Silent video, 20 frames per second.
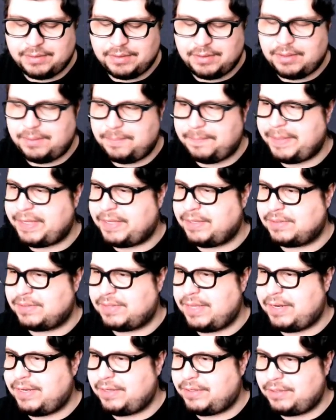Because
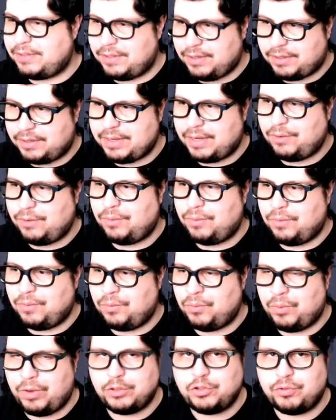then it can knock out
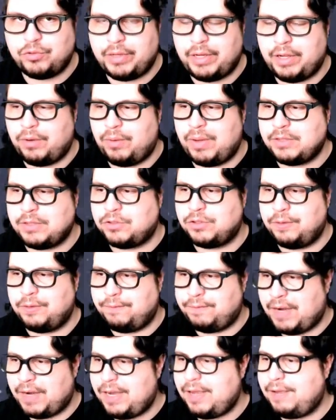Wug Trio and
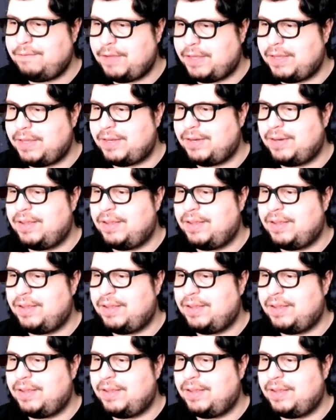survive a hit